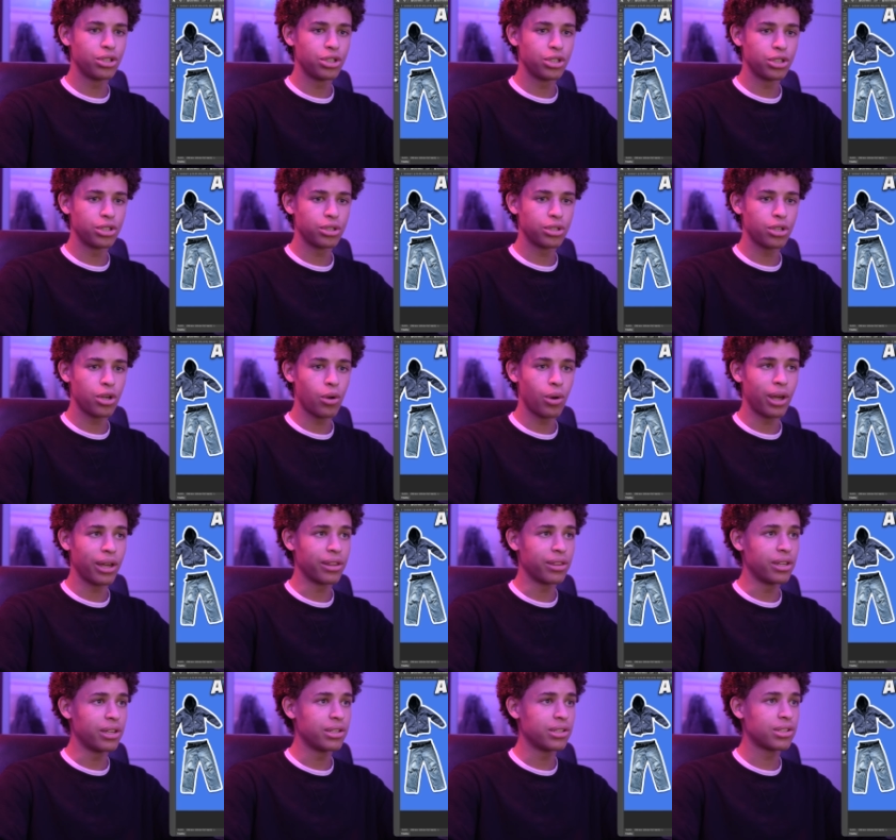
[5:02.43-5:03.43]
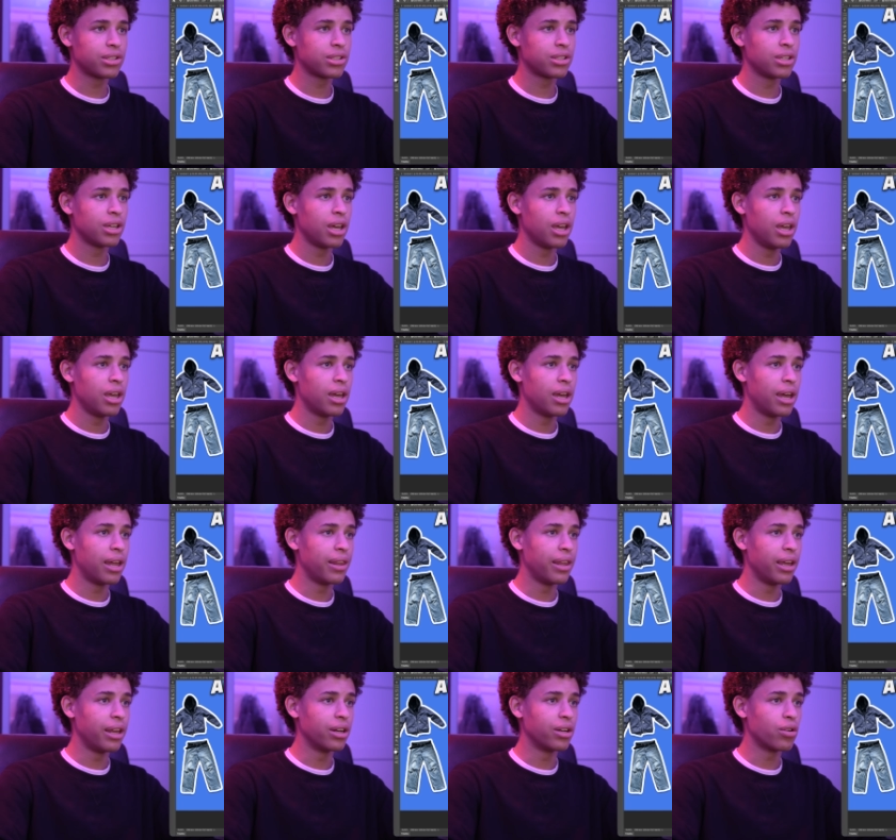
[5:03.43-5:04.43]
just go like this
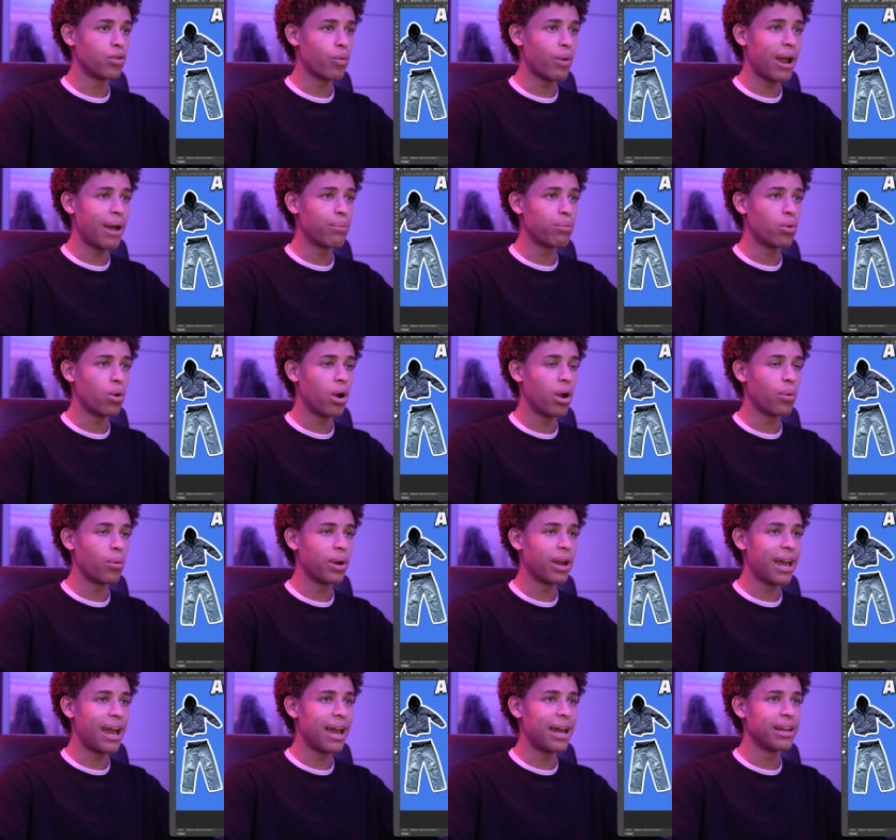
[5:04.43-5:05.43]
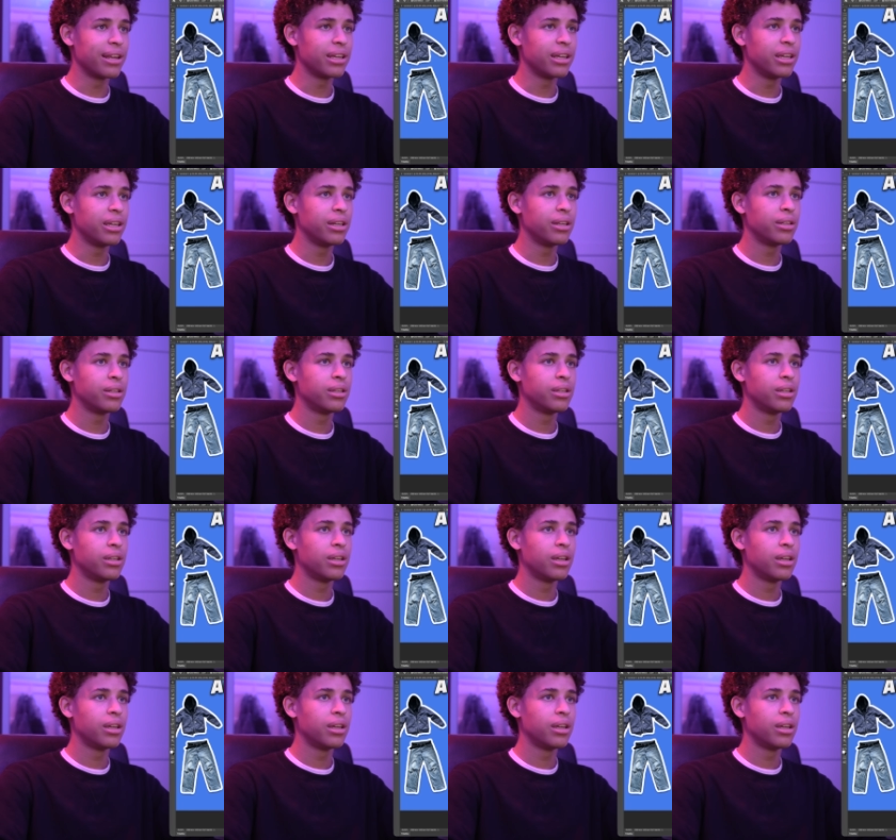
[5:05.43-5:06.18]
and then grab what I want to add in